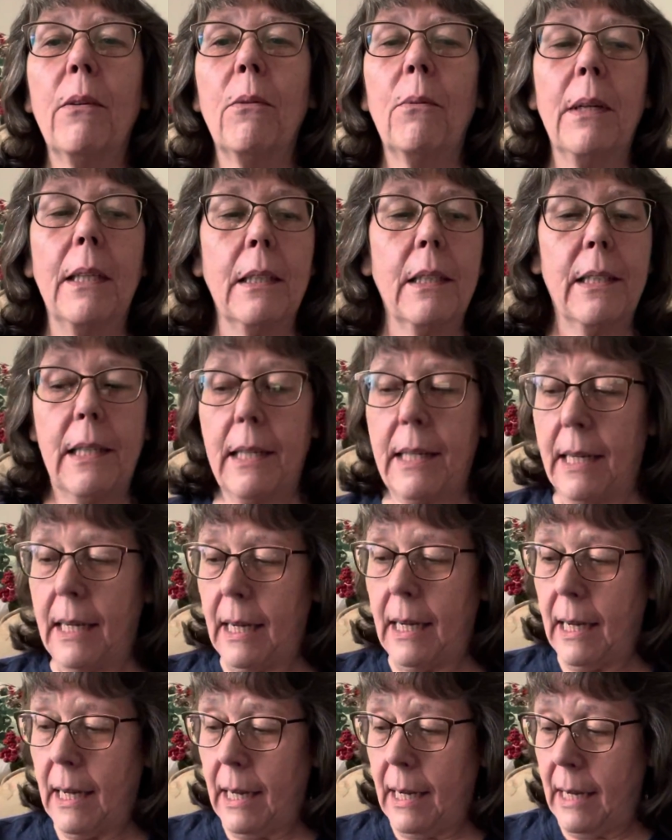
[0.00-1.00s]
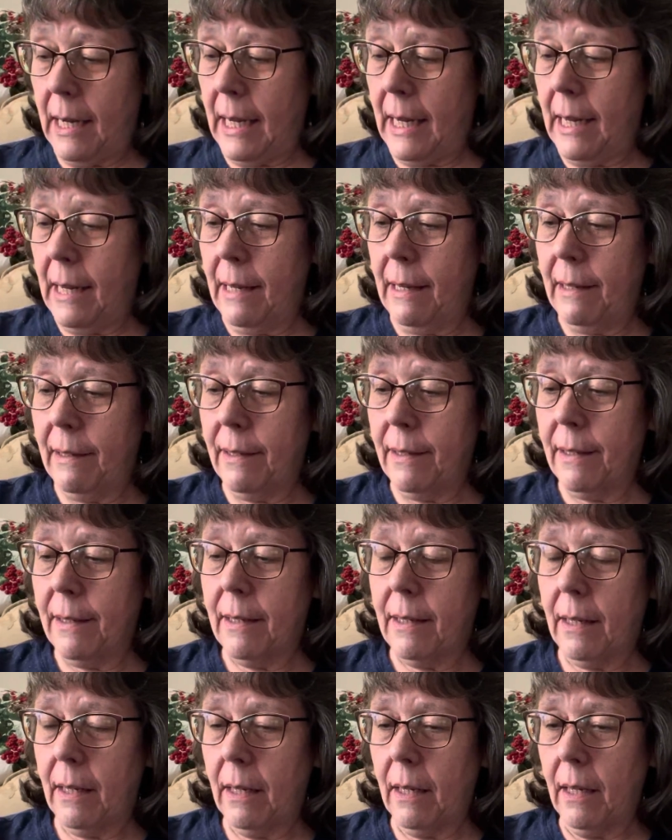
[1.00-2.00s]
Well, today
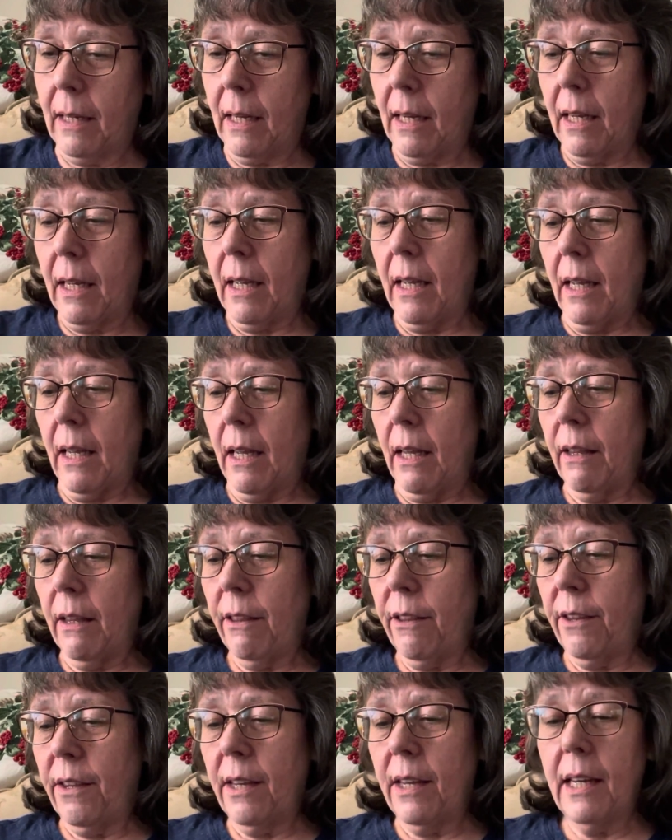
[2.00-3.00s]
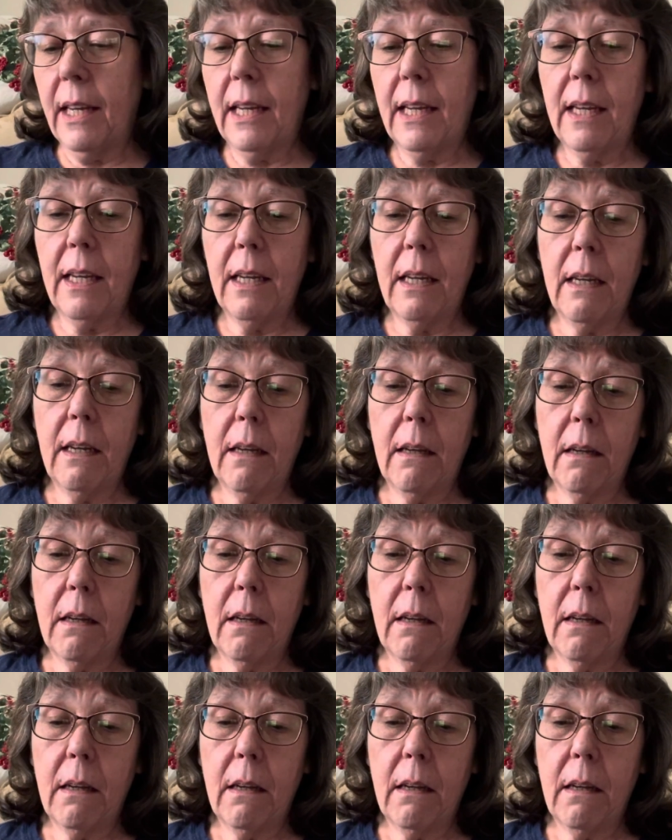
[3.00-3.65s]
is the